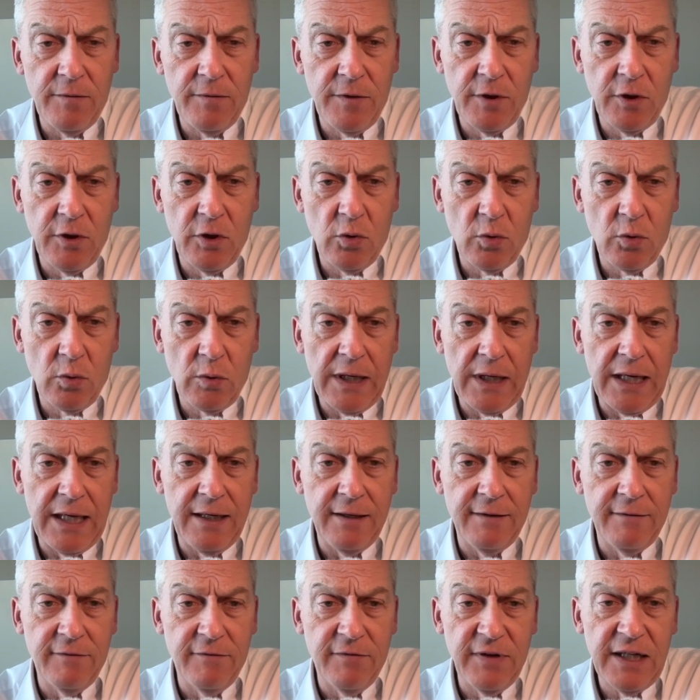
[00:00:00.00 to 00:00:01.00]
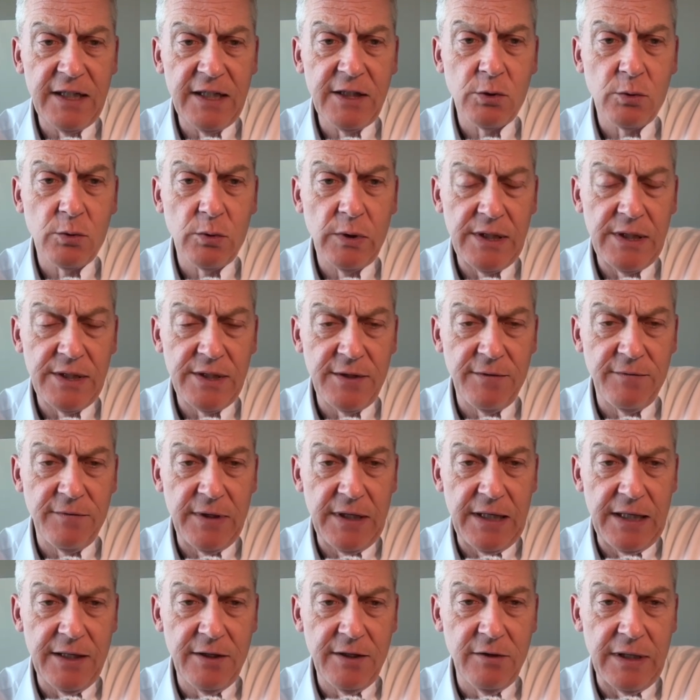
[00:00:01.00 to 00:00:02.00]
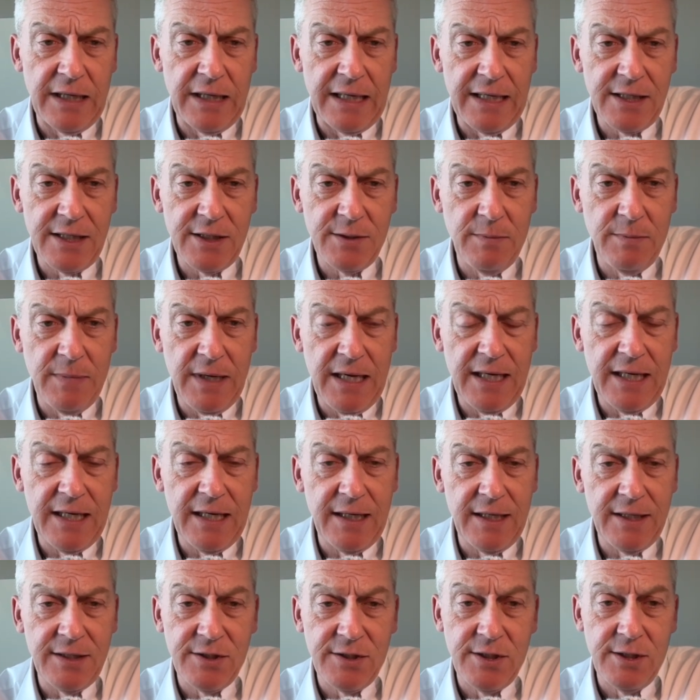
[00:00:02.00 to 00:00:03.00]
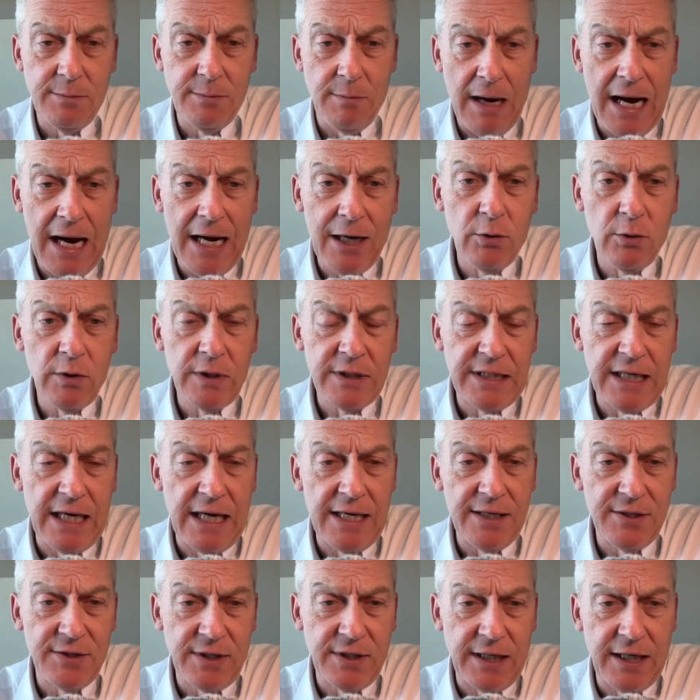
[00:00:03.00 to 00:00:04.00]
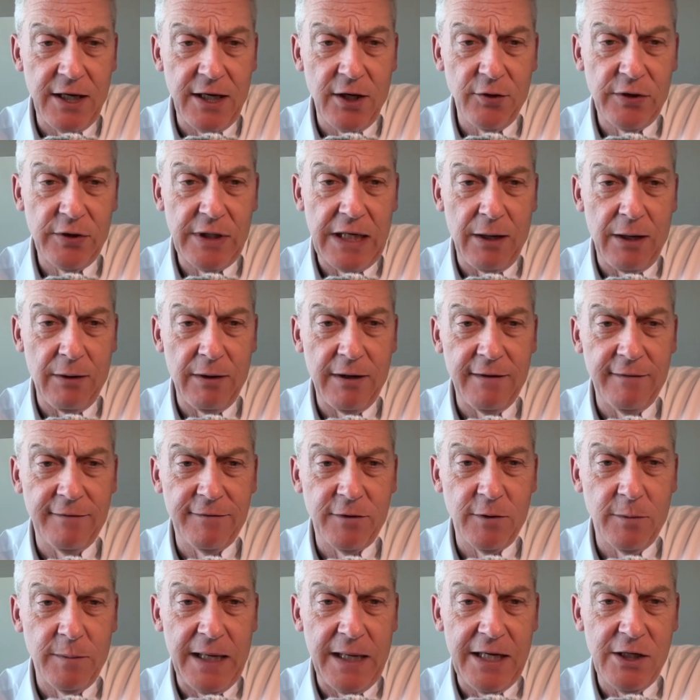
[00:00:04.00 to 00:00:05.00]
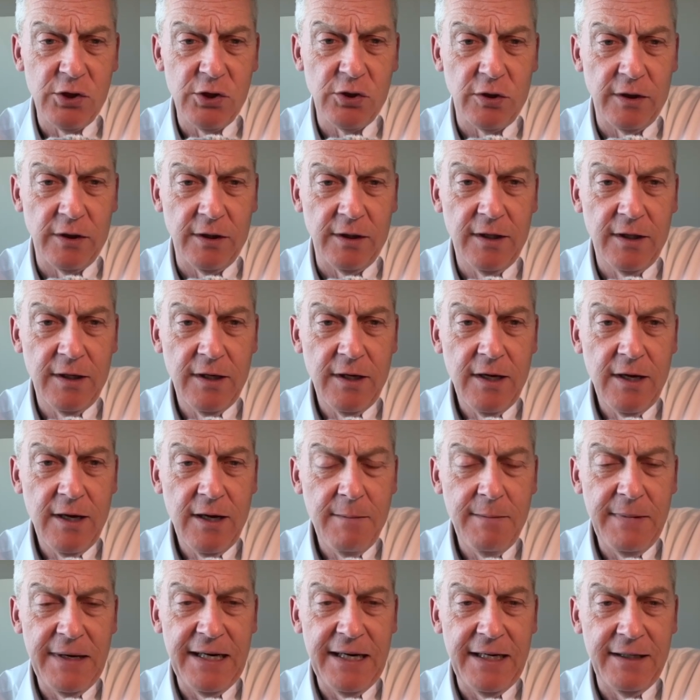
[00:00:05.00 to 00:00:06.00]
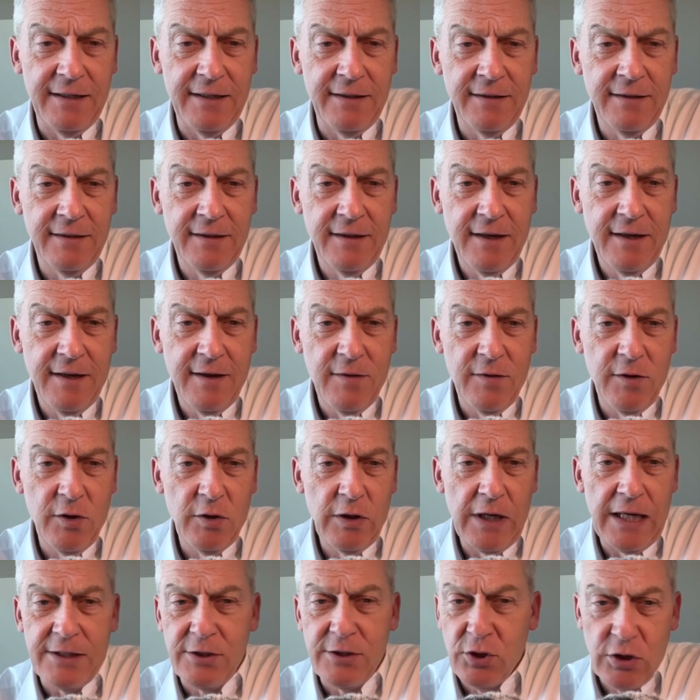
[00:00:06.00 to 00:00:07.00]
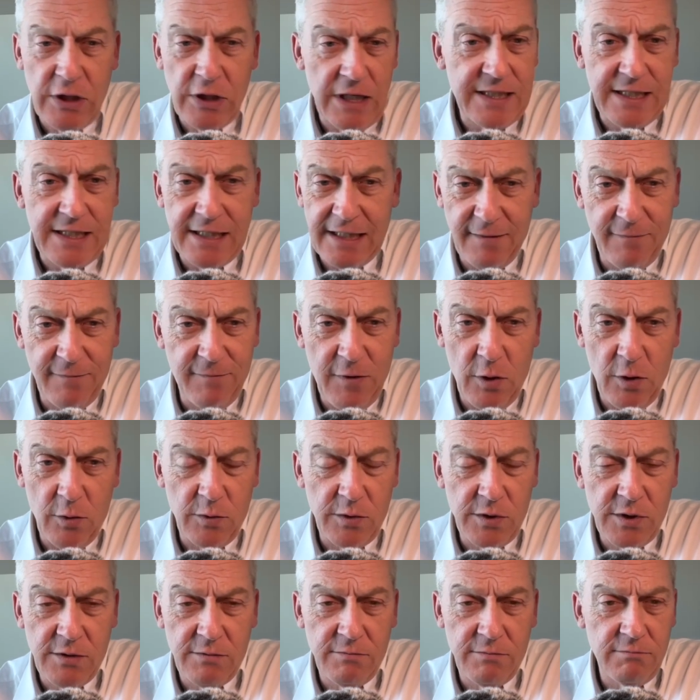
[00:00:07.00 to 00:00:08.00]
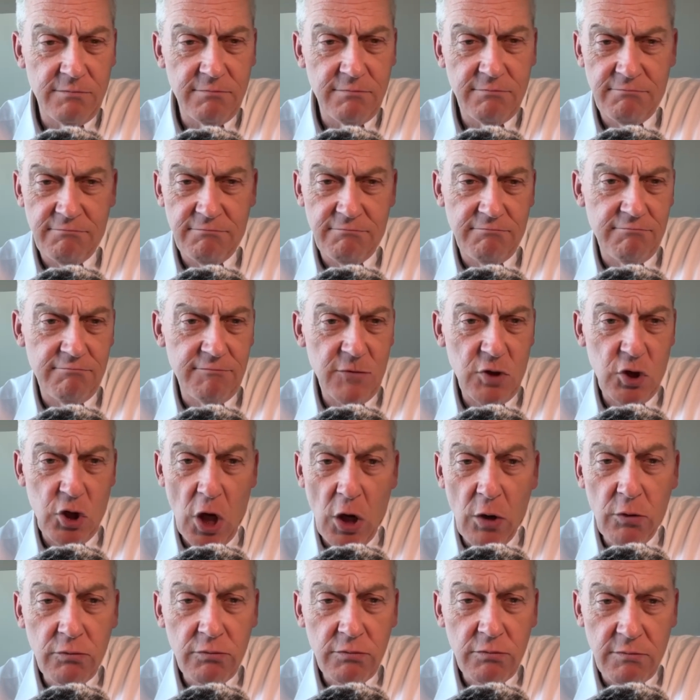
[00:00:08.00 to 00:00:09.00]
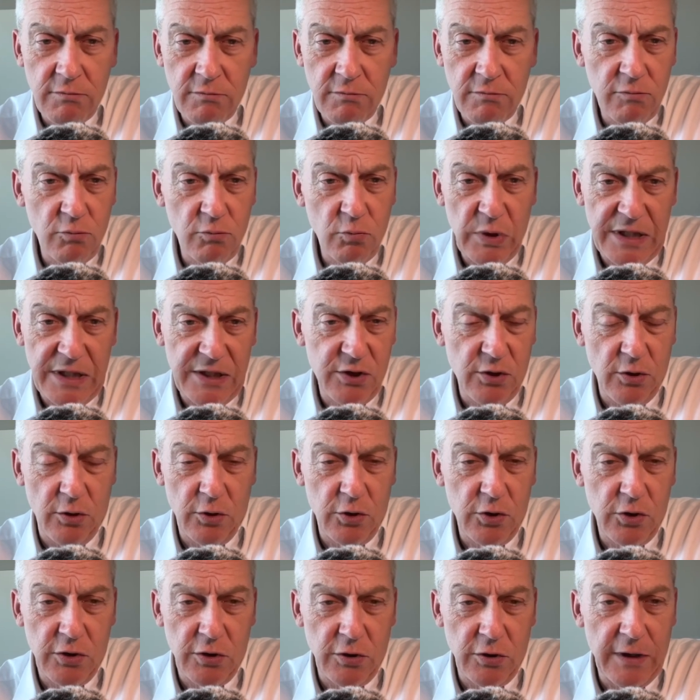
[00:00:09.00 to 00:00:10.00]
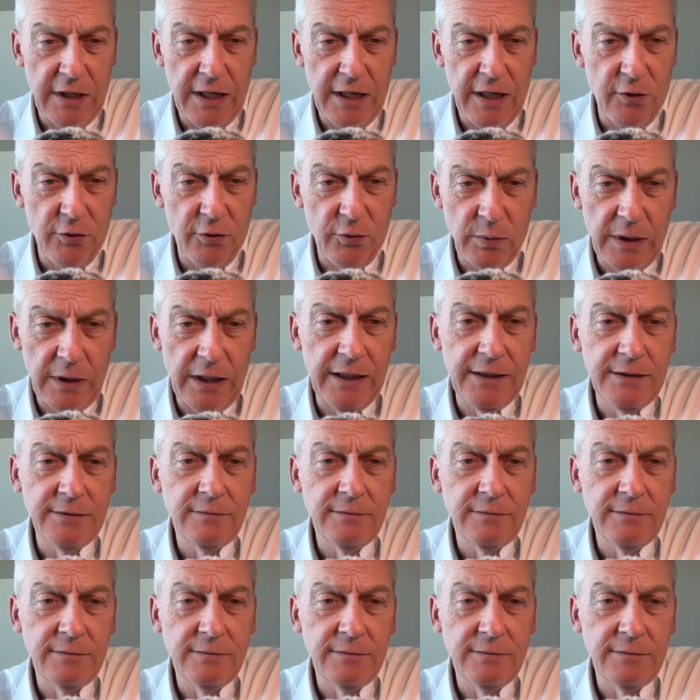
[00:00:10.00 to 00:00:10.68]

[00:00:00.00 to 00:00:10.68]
great victories of the internet, is democratizing healthcare information. I mean, you're not suggesting that folks don't research their health, right?